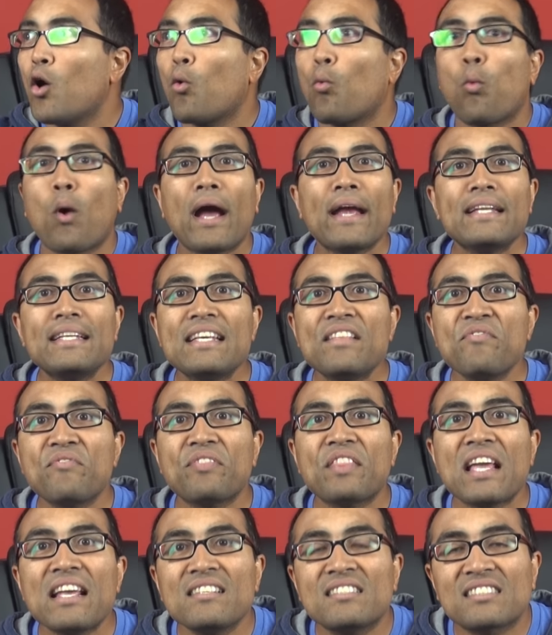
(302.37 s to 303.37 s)
why
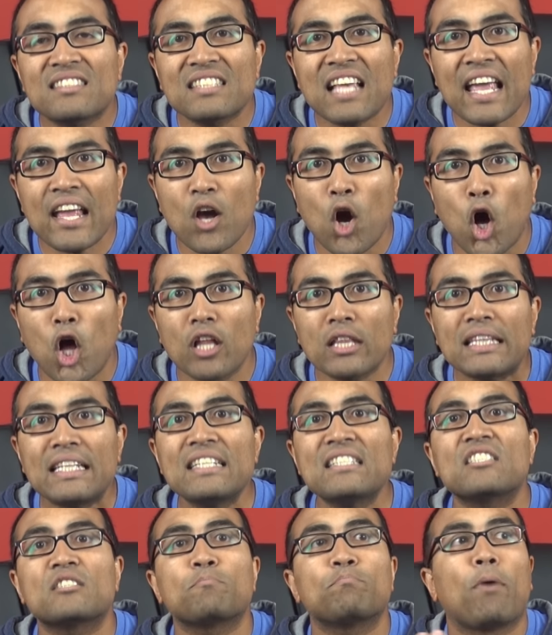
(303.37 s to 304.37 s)
didn't they say all
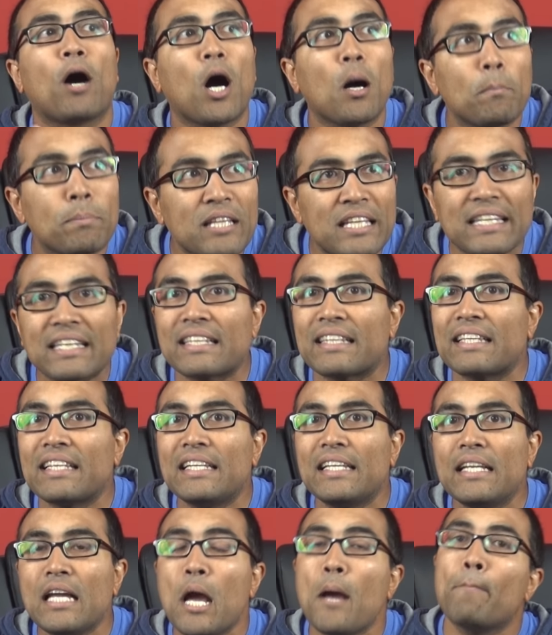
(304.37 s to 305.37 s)
this
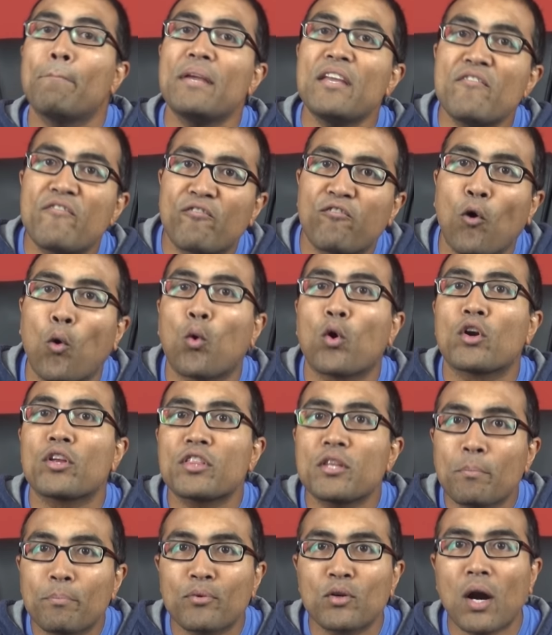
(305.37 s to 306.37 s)
publicly before
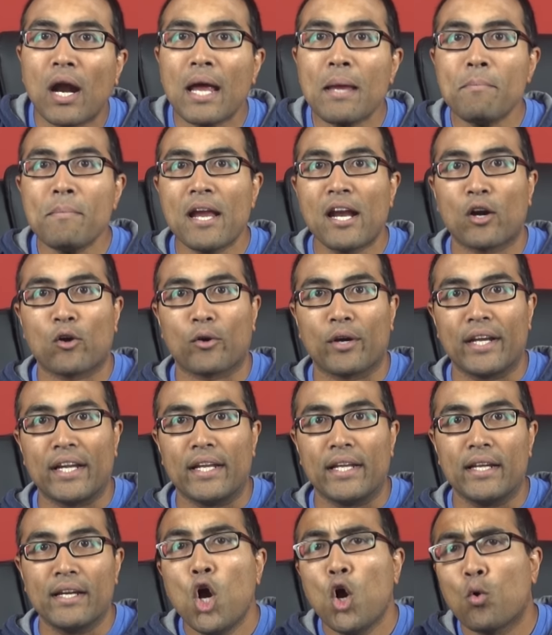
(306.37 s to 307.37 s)
the primary?
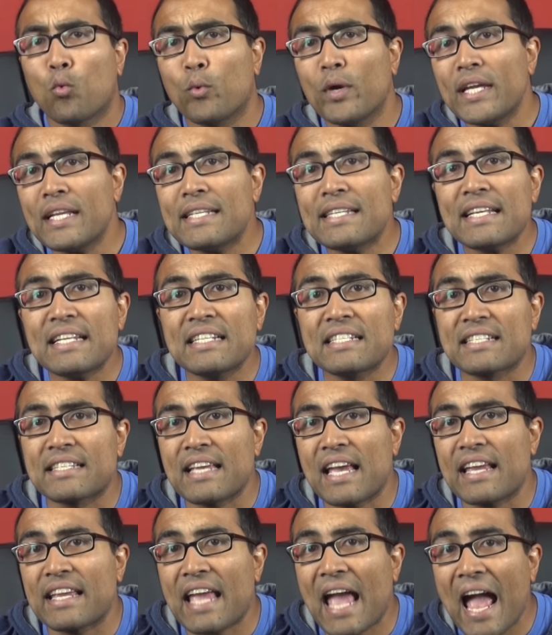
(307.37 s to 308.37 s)
We didn't
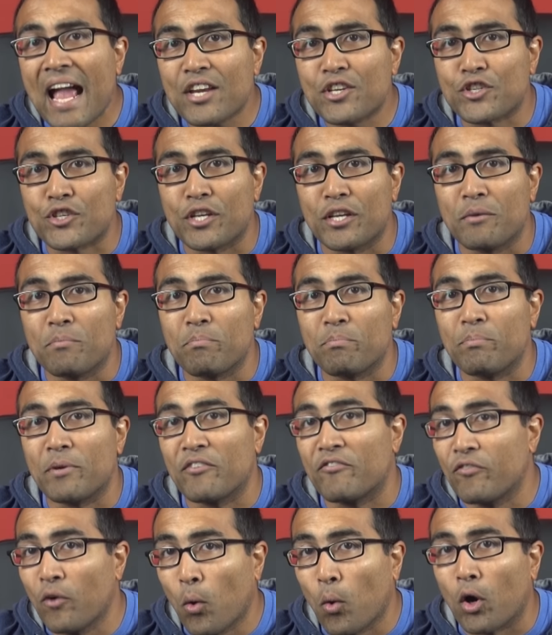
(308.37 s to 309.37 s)
take action
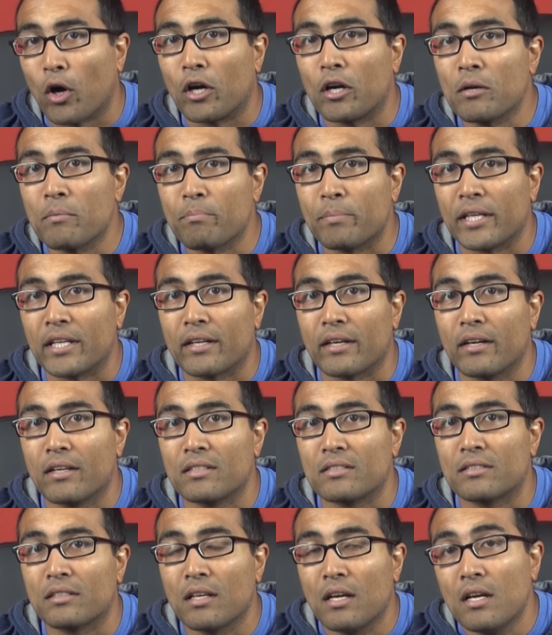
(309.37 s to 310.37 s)
before
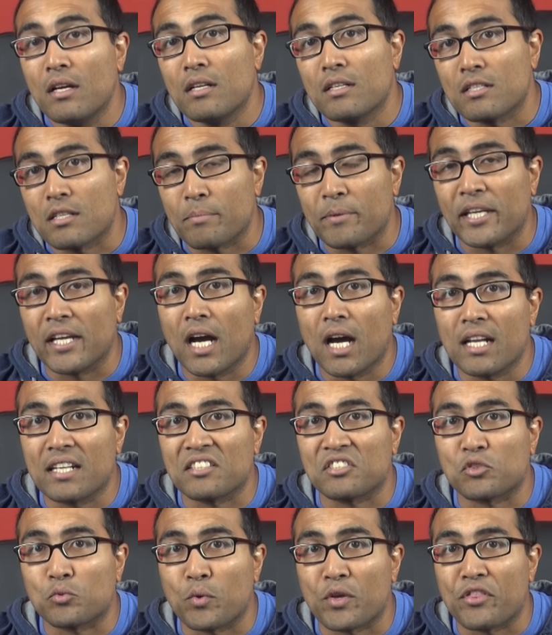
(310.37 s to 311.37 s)
because, to be
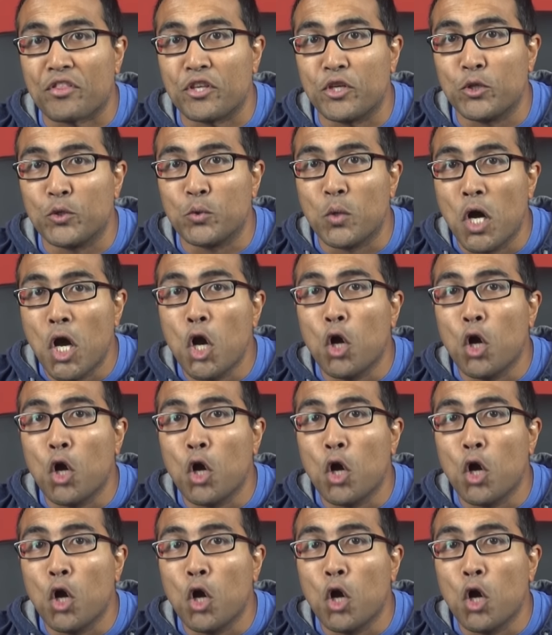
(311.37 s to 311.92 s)
honest with you,